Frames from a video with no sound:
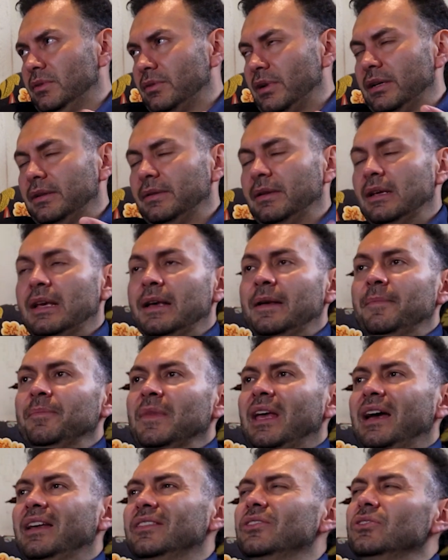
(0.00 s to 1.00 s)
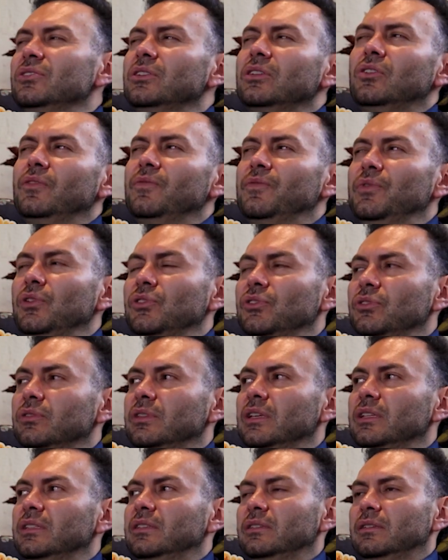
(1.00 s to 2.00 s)
Right? And there's a confusion.
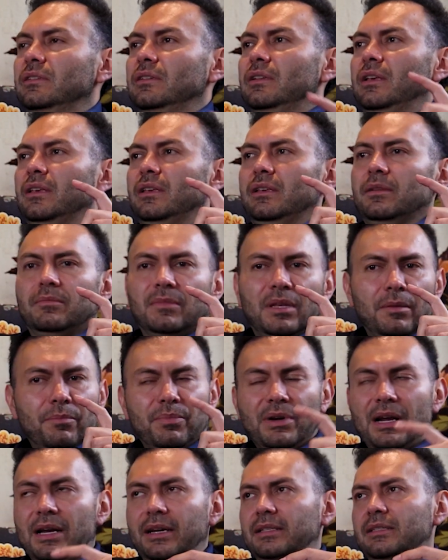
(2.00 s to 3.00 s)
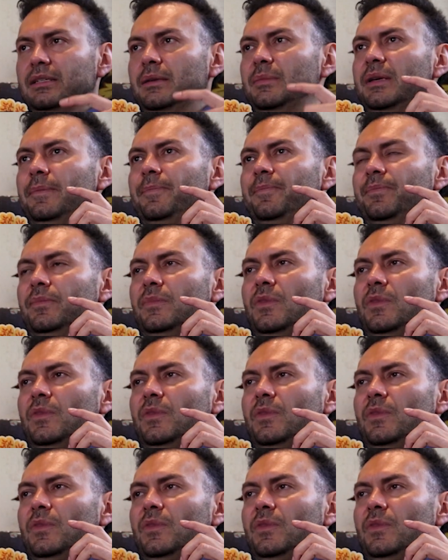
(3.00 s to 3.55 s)
That's like in brackets. I mean,